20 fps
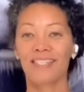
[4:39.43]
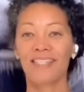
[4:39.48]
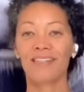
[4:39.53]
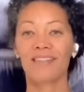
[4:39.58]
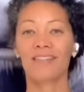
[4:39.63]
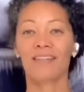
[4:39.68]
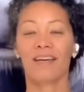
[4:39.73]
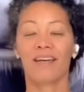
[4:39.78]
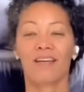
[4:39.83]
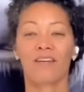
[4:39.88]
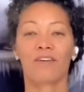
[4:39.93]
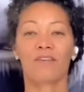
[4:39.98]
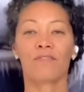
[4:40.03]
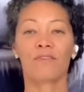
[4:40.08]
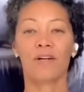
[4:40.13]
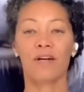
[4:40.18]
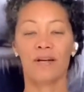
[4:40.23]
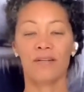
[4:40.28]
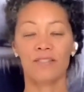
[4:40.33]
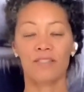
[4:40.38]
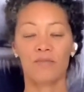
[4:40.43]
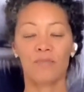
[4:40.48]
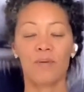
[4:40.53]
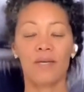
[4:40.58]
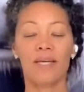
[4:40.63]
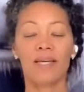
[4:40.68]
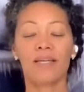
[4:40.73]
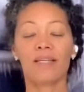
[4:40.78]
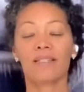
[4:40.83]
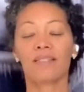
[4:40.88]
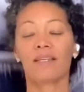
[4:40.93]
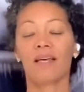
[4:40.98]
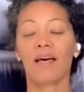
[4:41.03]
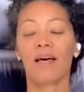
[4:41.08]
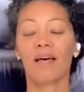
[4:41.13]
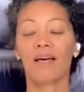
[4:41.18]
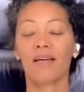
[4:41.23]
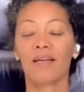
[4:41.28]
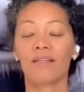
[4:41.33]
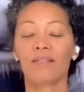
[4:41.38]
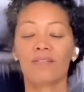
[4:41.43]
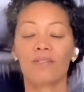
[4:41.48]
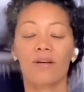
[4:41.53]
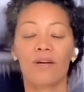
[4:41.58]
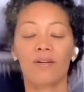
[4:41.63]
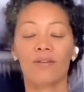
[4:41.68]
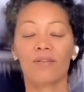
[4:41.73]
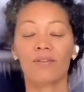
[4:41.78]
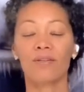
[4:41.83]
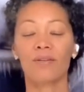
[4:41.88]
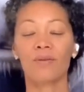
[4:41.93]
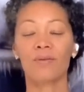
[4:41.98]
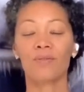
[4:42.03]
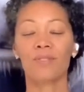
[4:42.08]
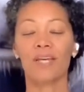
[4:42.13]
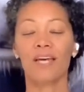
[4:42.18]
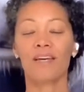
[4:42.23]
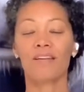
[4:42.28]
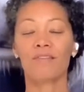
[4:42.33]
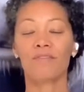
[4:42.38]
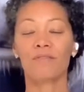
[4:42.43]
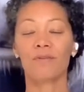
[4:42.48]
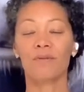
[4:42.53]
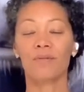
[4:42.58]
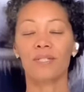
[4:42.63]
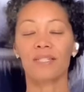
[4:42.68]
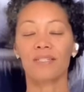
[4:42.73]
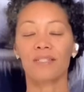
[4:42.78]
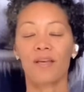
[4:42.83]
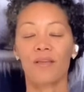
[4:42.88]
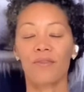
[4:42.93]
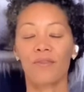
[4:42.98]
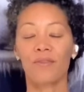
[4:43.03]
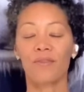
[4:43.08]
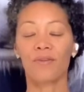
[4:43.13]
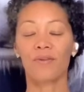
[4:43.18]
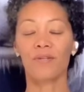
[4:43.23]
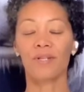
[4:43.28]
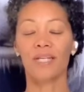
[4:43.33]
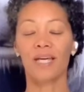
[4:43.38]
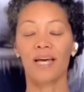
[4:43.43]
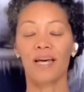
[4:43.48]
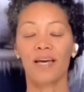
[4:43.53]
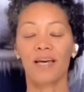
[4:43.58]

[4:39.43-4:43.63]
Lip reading: head over heart space, eyes are closed, and focus on the third eye.